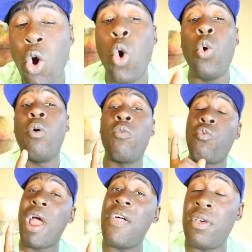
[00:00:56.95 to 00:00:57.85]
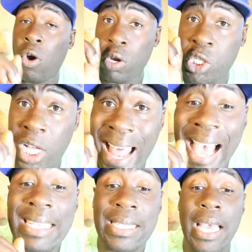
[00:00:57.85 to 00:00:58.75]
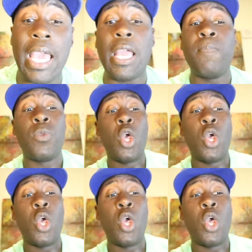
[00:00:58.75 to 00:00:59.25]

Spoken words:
Or shall I say,